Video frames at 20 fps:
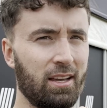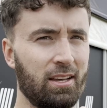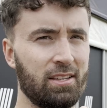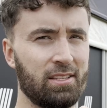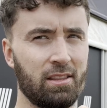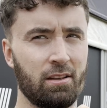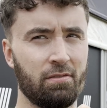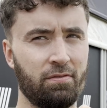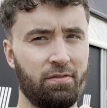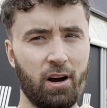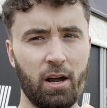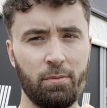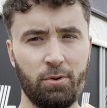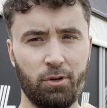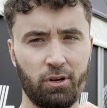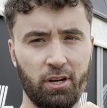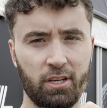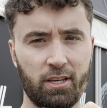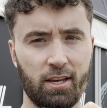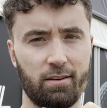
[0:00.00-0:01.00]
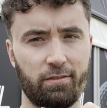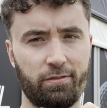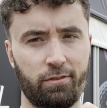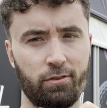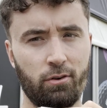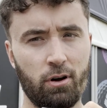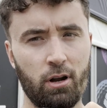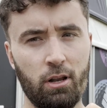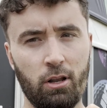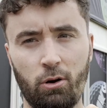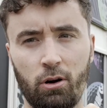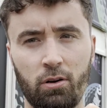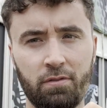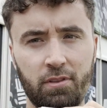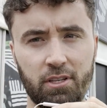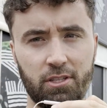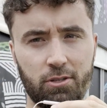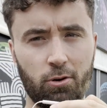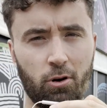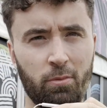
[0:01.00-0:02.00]
is the vibe you're gonna get for a lot of
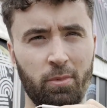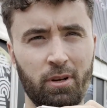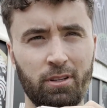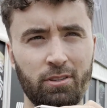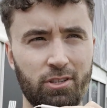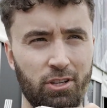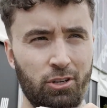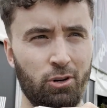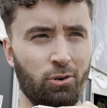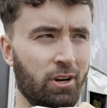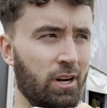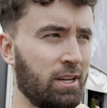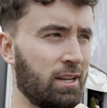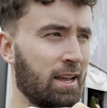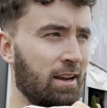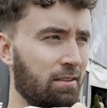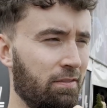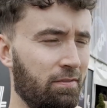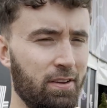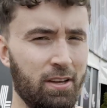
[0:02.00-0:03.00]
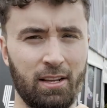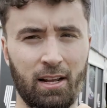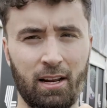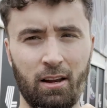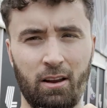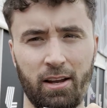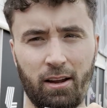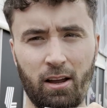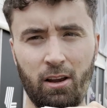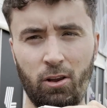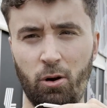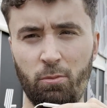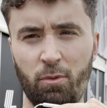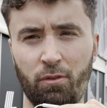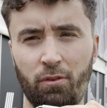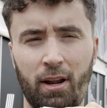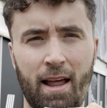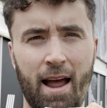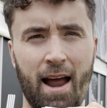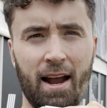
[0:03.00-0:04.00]
these tournaments. You're gonna get it feeling like a lot more
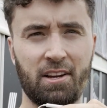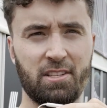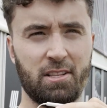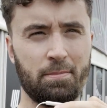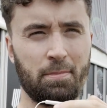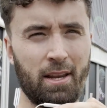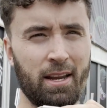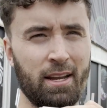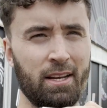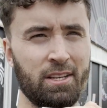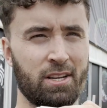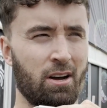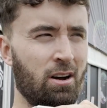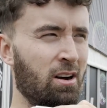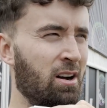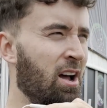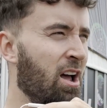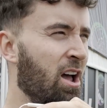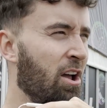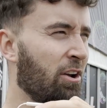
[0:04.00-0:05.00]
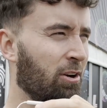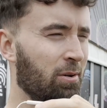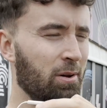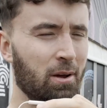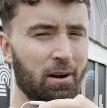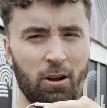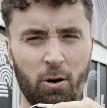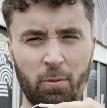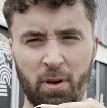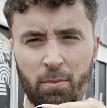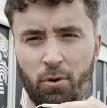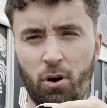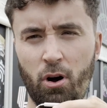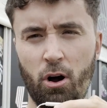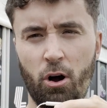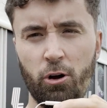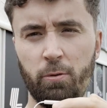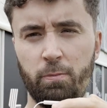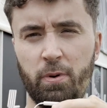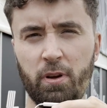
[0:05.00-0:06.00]
relaxed. The players are gonna be a little bit more
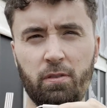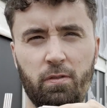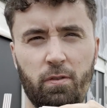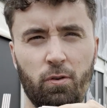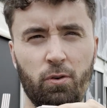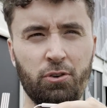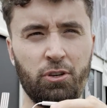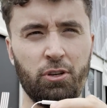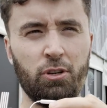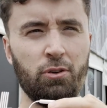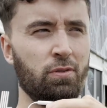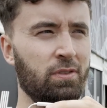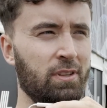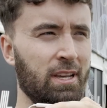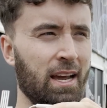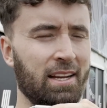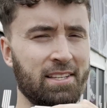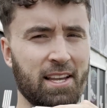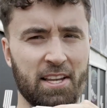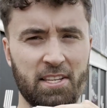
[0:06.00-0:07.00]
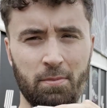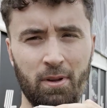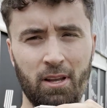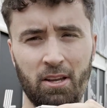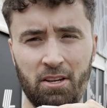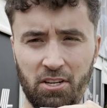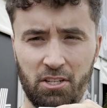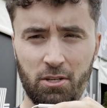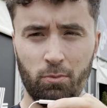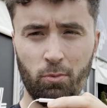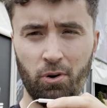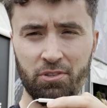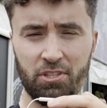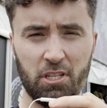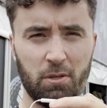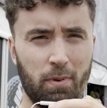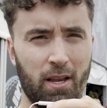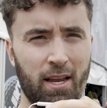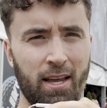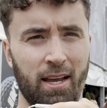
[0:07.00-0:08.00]
open for you. The accessibility towards these
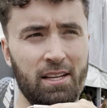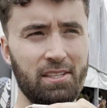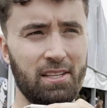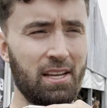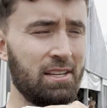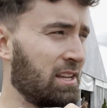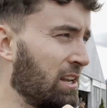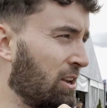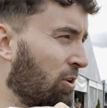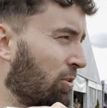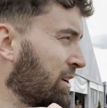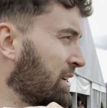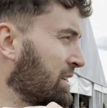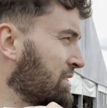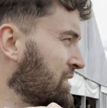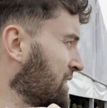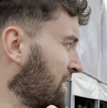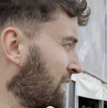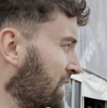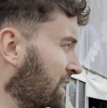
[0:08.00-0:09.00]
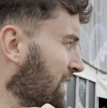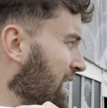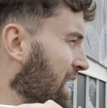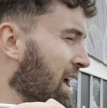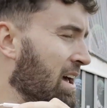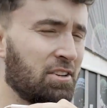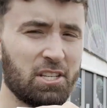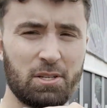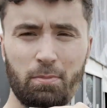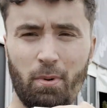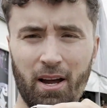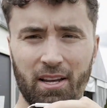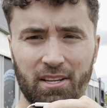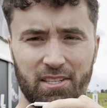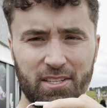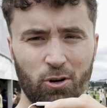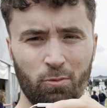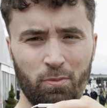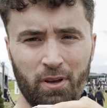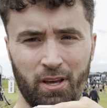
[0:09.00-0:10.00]
players is a lot easier, despite it
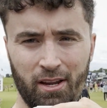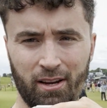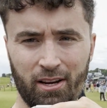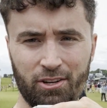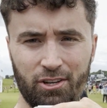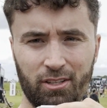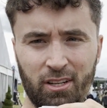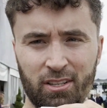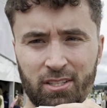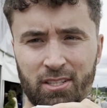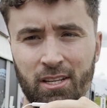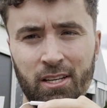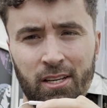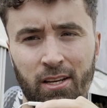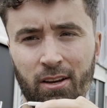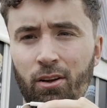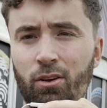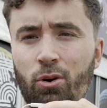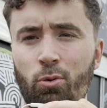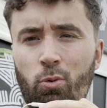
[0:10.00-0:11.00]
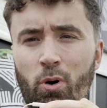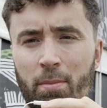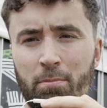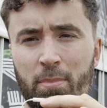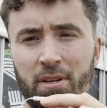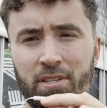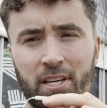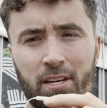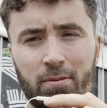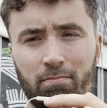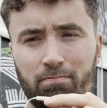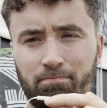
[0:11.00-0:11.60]
still being, as you can see, quite busy.